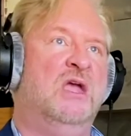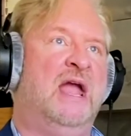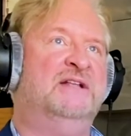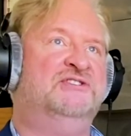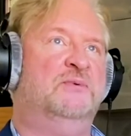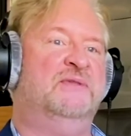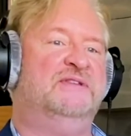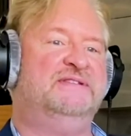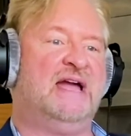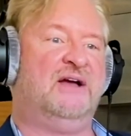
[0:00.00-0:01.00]
And so in the
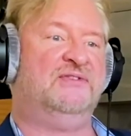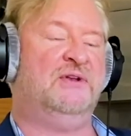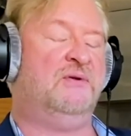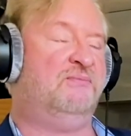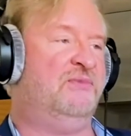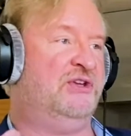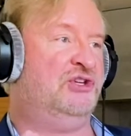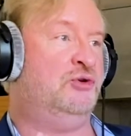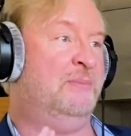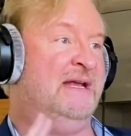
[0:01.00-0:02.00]
South, the
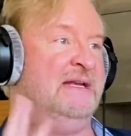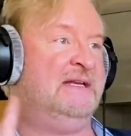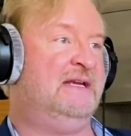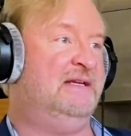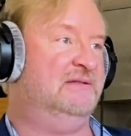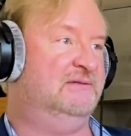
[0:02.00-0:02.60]
humidity.